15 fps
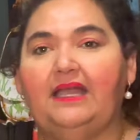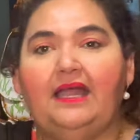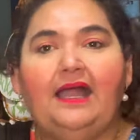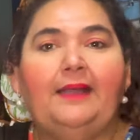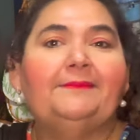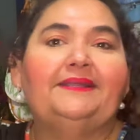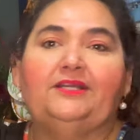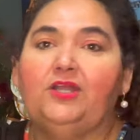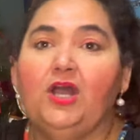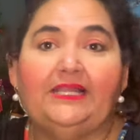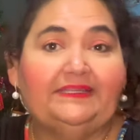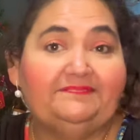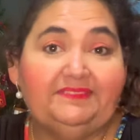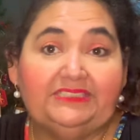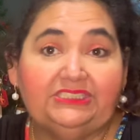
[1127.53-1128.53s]
I'm gonna call
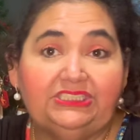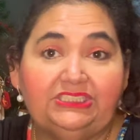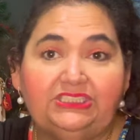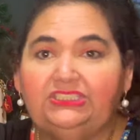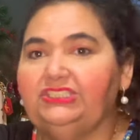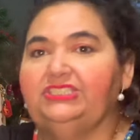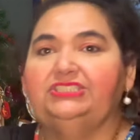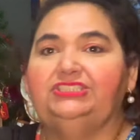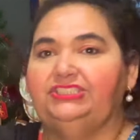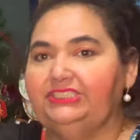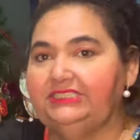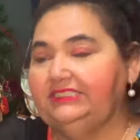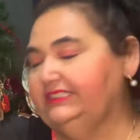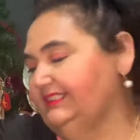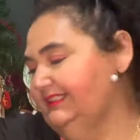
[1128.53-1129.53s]
it vintage because she
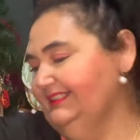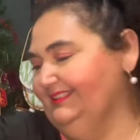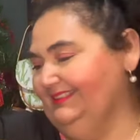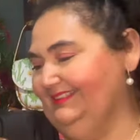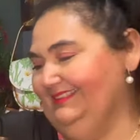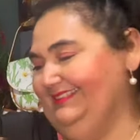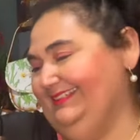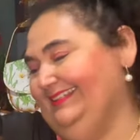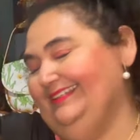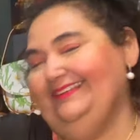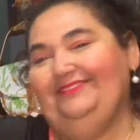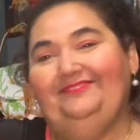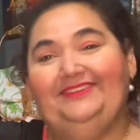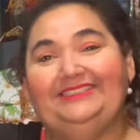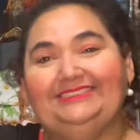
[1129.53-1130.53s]
did,
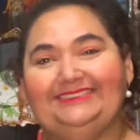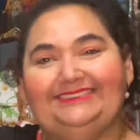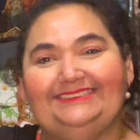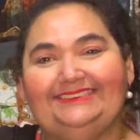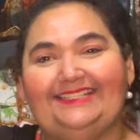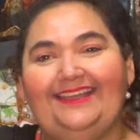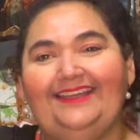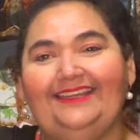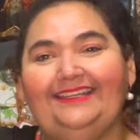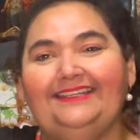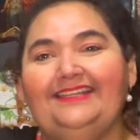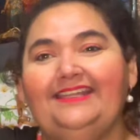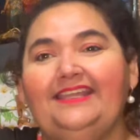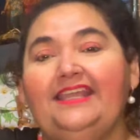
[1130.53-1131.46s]
vintage side.